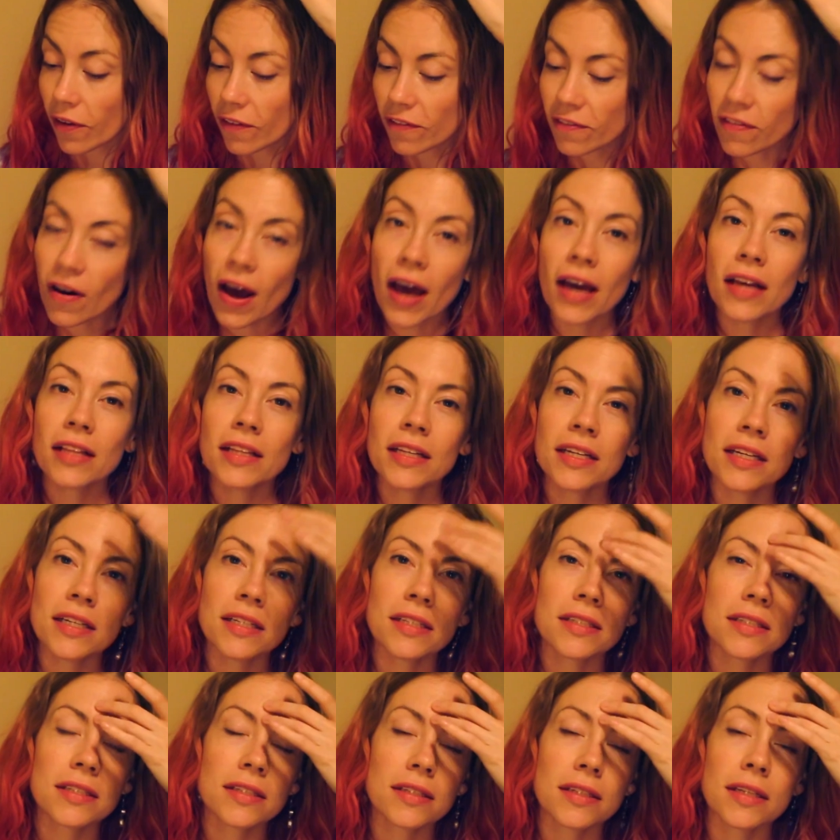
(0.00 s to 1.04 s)

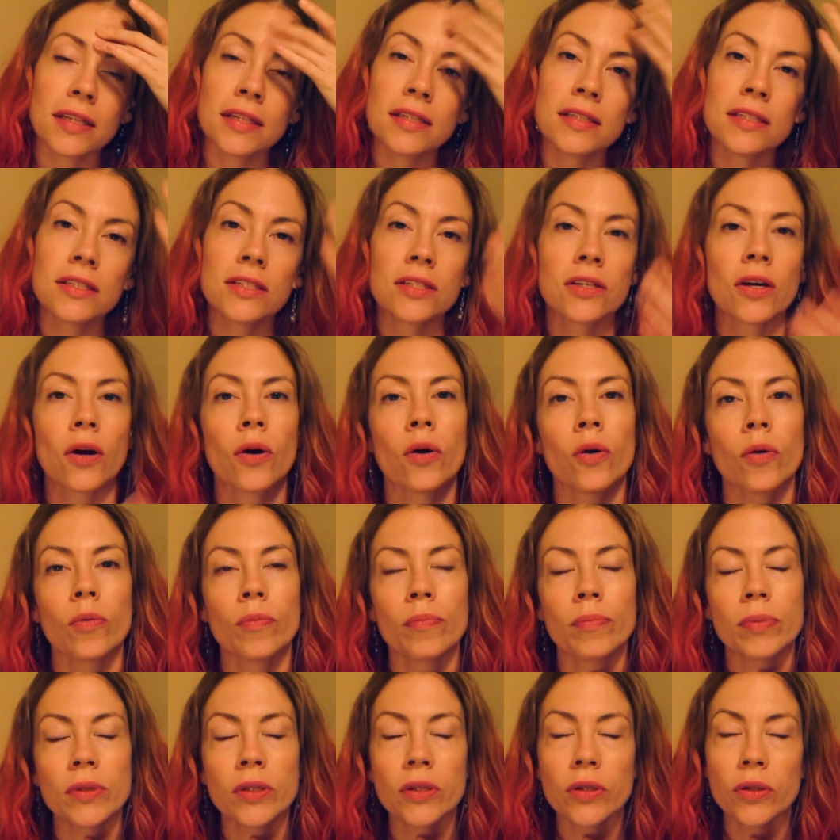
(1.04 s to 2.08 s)
violet, indigo,
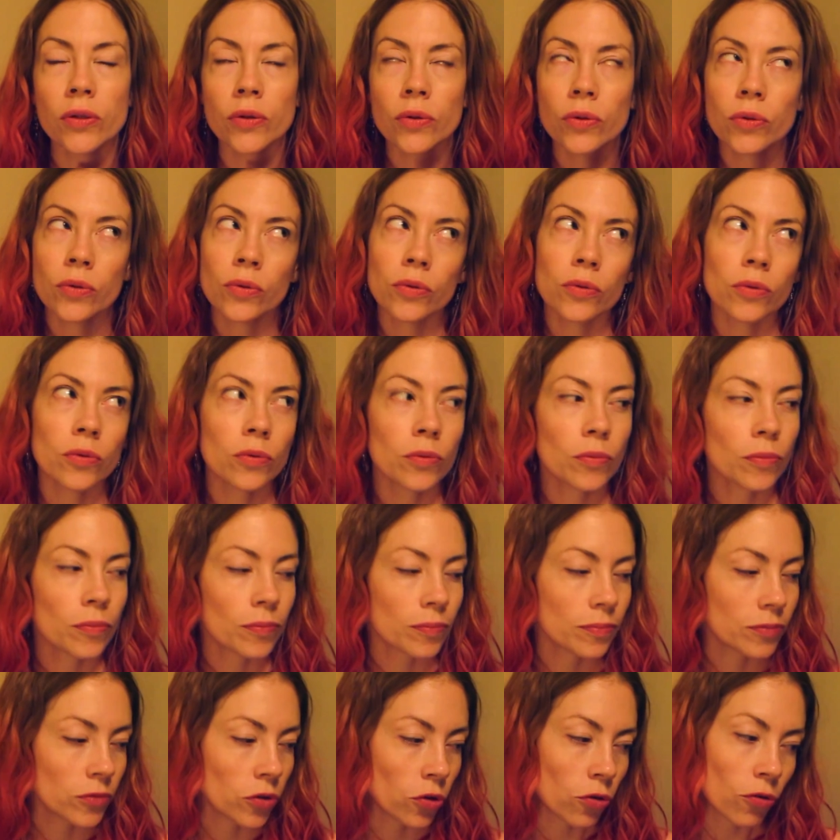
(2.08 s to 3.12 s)
blue,
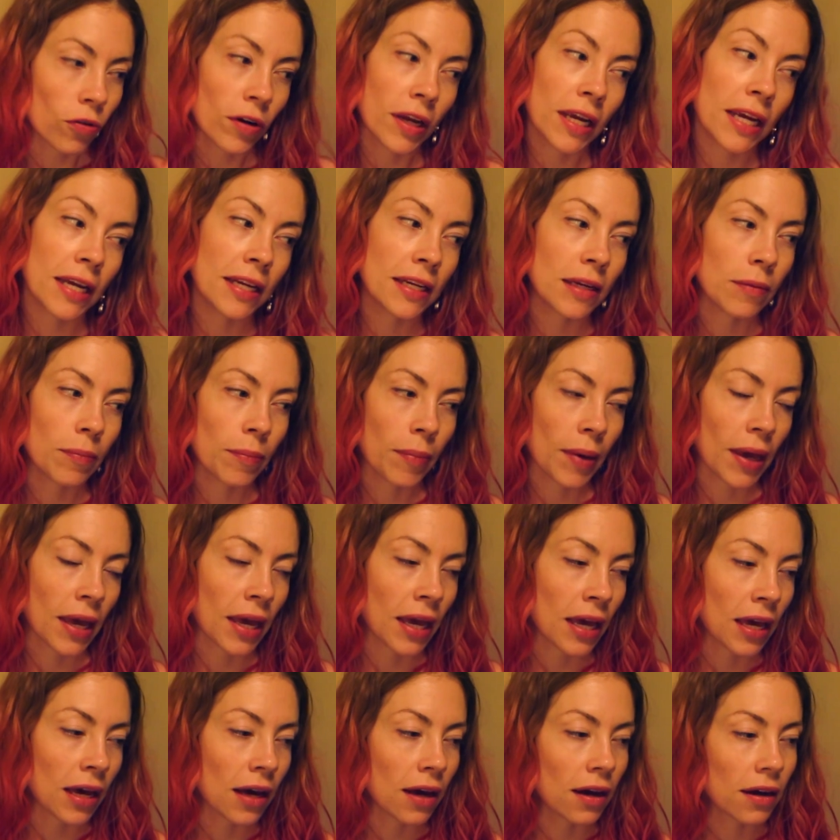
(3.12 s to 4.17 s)
green and
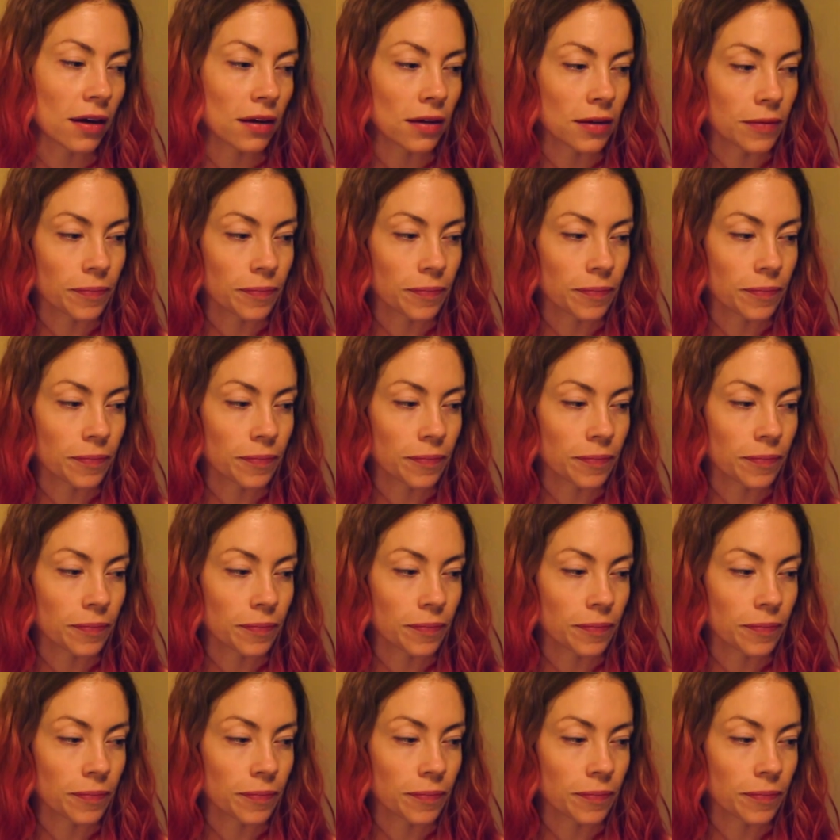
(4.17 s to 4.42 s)
pink,